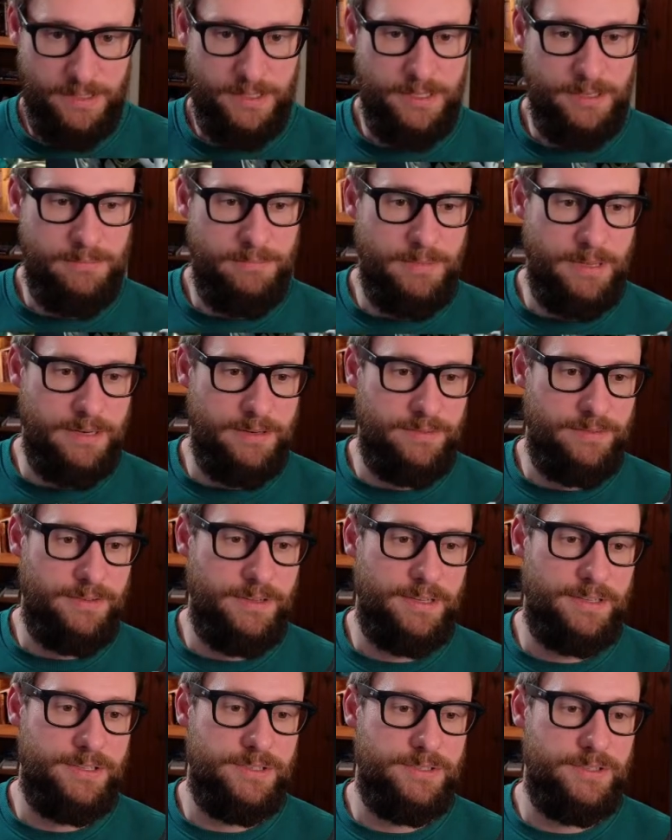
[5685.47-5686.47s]

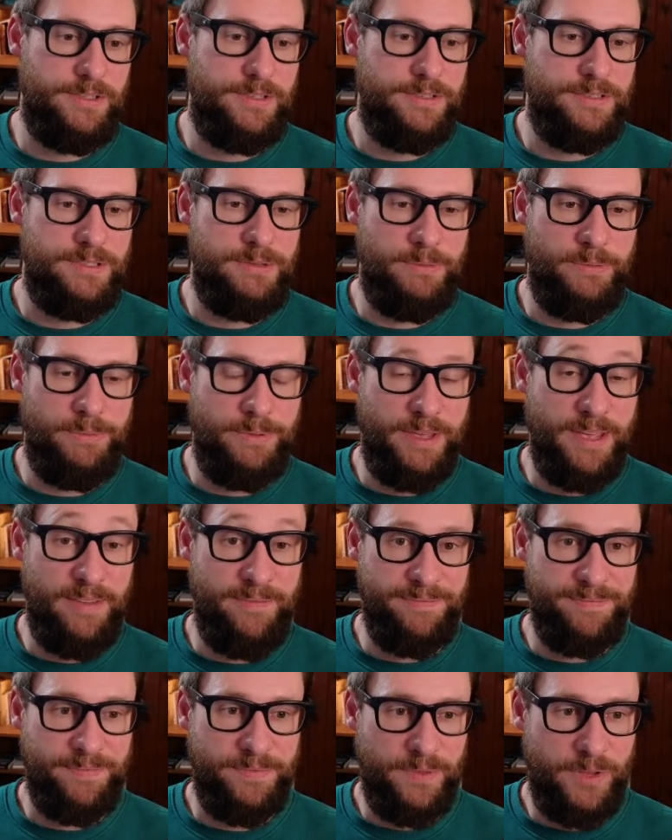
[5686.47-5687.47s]
Manufacturer. See what we get.
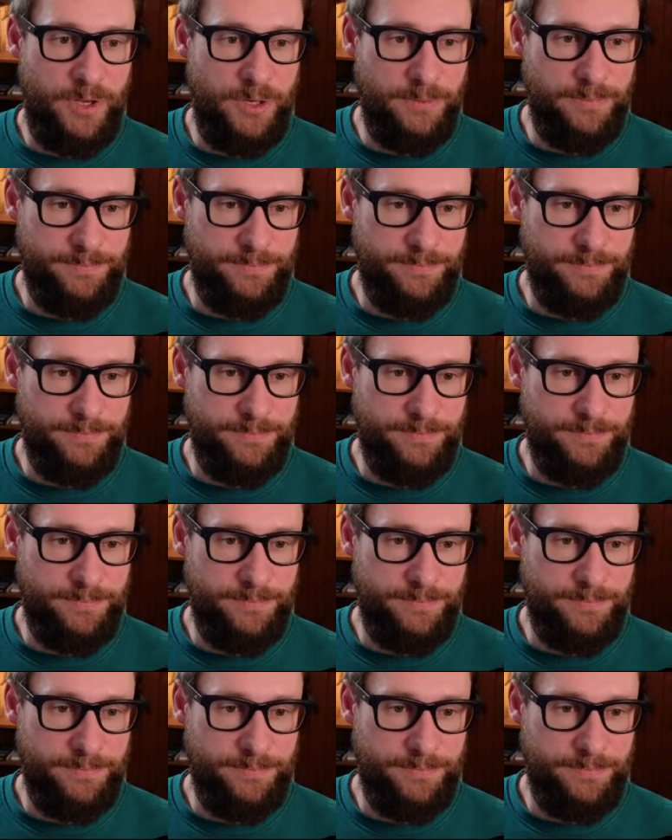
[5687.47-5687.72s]
Cool.